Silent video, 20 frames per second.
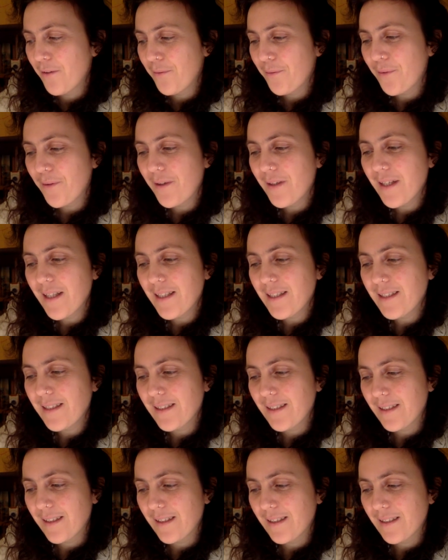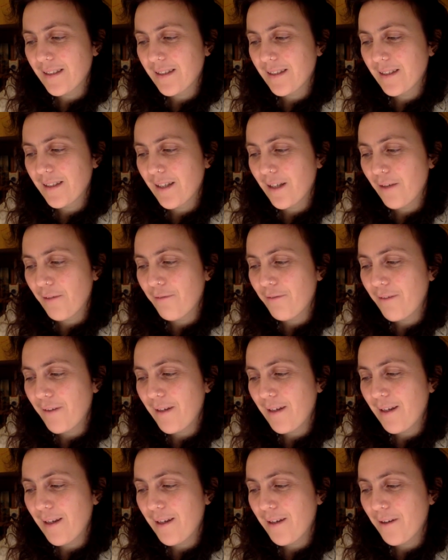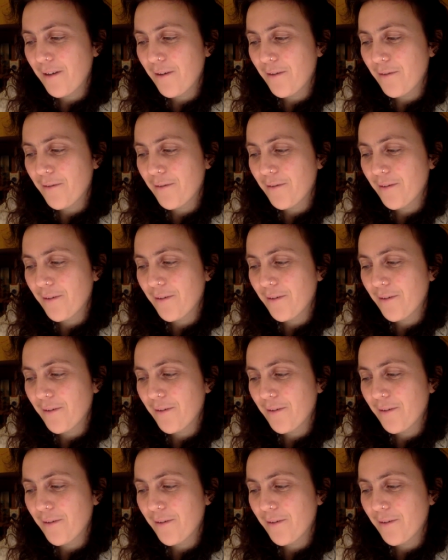For an instant, a feeling of